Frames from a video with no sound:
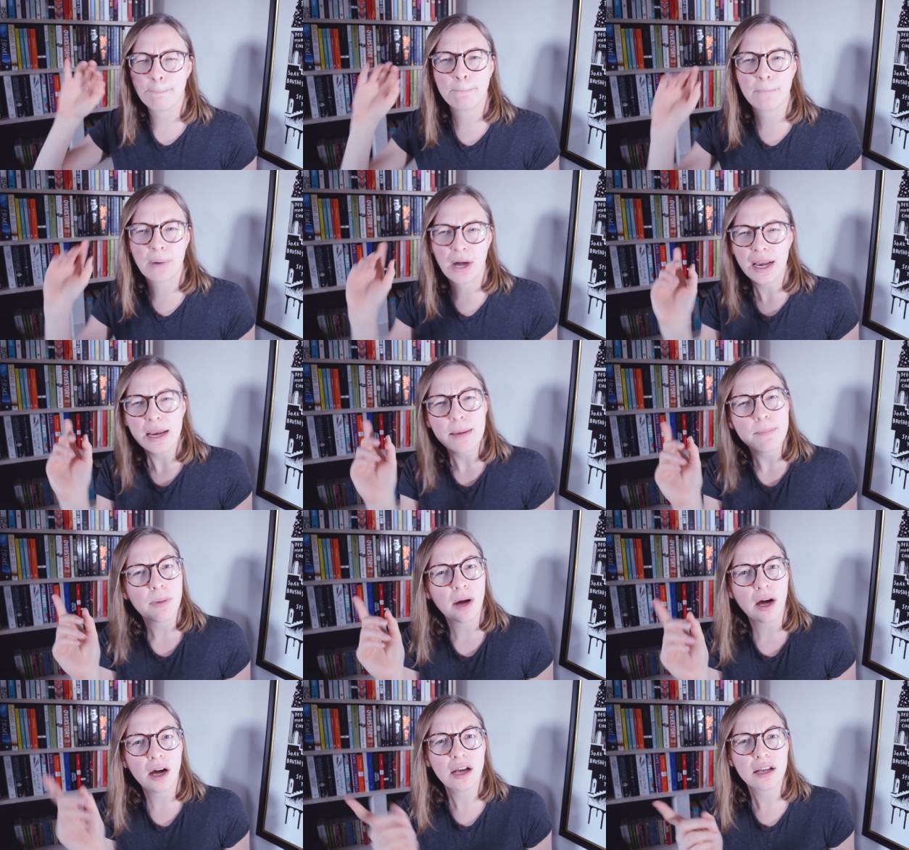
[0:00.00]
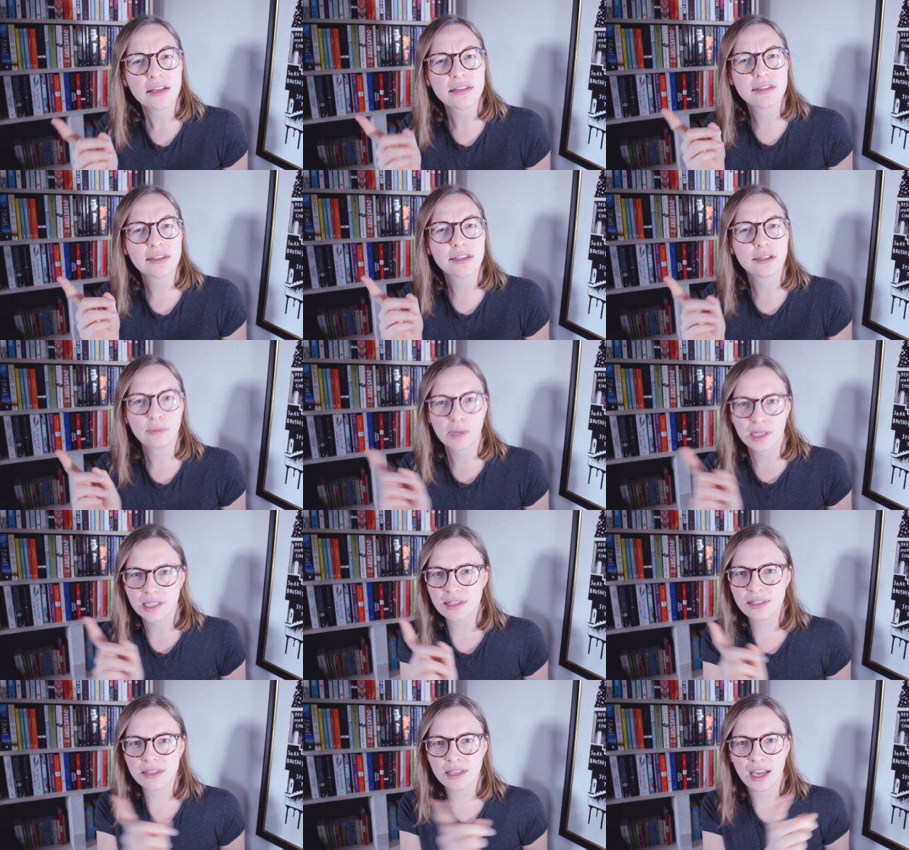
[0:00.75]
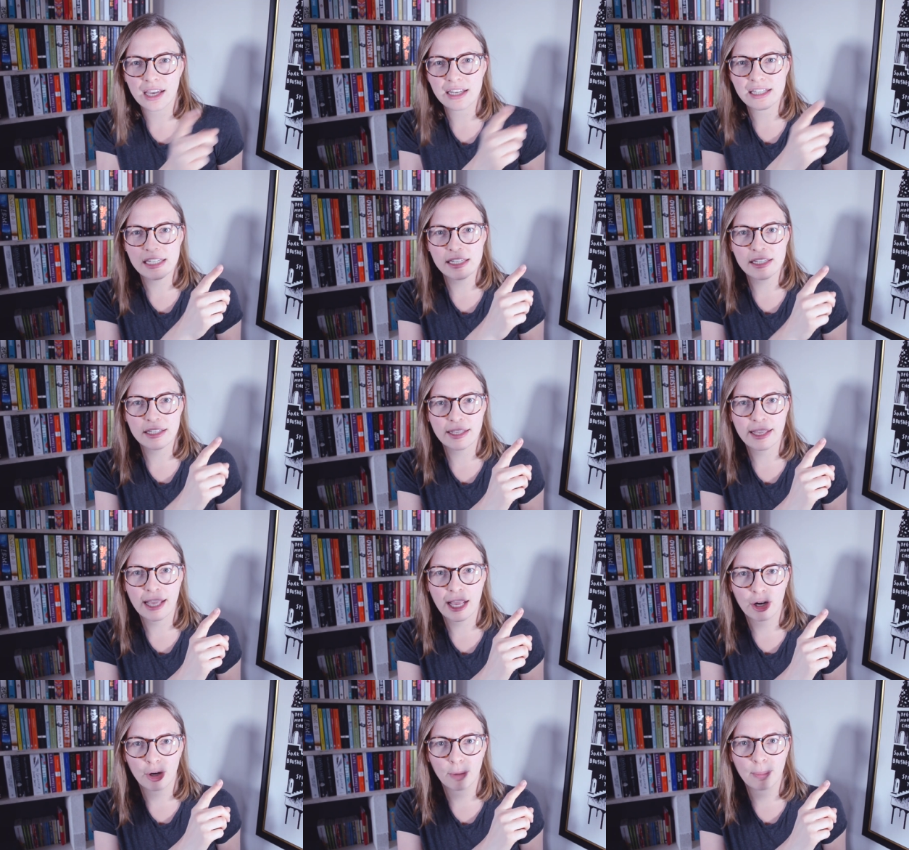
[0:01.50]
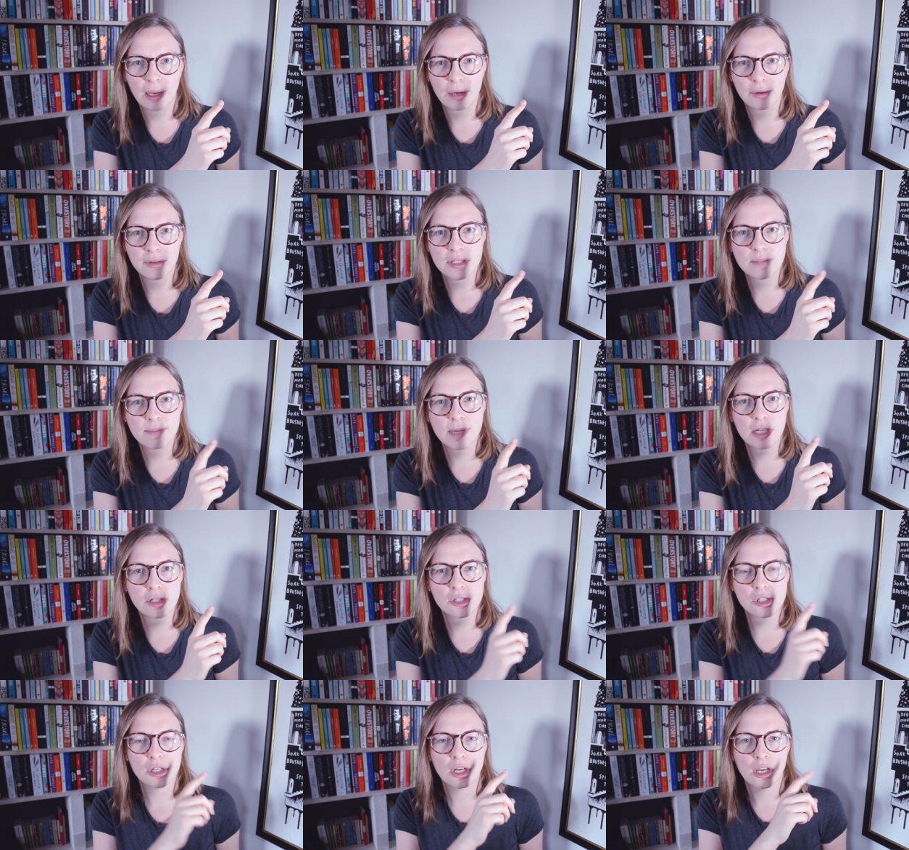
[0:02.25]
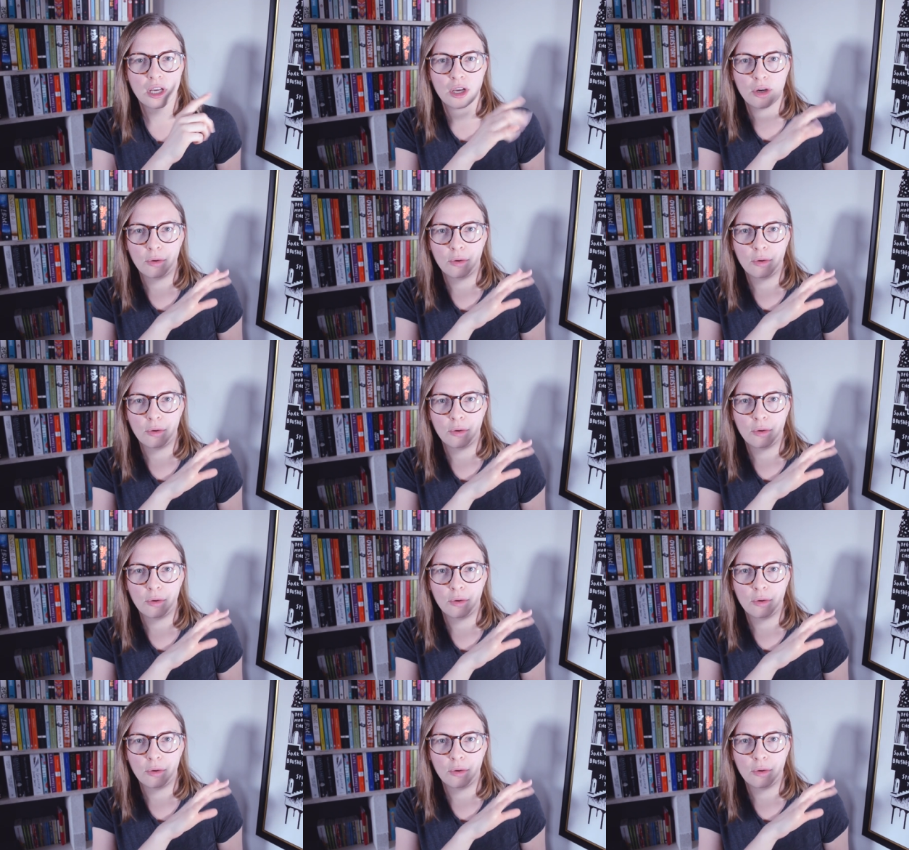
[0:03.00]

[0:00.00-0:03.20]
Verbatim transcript: bypass the ones that I didn't care about as much